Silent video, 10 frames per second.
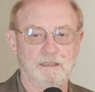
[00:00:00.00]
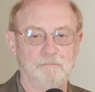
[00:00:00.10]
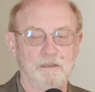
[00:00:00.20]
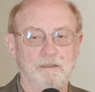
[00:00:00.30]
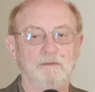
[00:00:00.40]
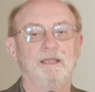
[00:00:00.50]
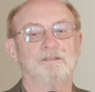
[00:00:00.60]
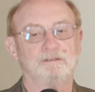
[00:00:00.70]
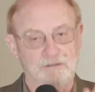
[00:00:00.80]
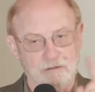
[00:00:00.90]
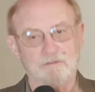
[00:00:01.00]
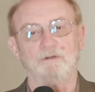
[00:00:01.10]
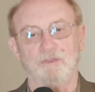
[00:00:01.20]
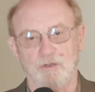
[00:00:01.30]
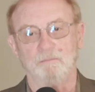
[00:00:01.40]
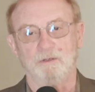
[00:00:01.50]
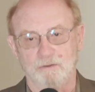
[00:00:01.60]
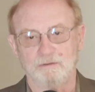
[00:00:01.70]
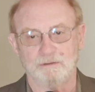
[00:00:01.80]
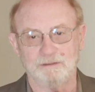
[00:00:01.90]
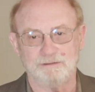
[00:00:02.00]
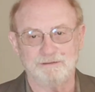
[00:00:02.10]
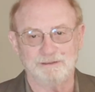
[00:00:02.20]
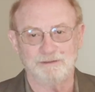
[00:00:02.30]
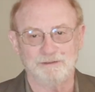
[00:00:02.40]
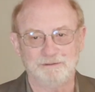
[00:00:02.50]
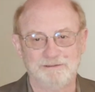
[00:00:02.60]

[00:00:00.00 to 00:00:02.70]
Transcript: time. That is still a thermonuclear issue.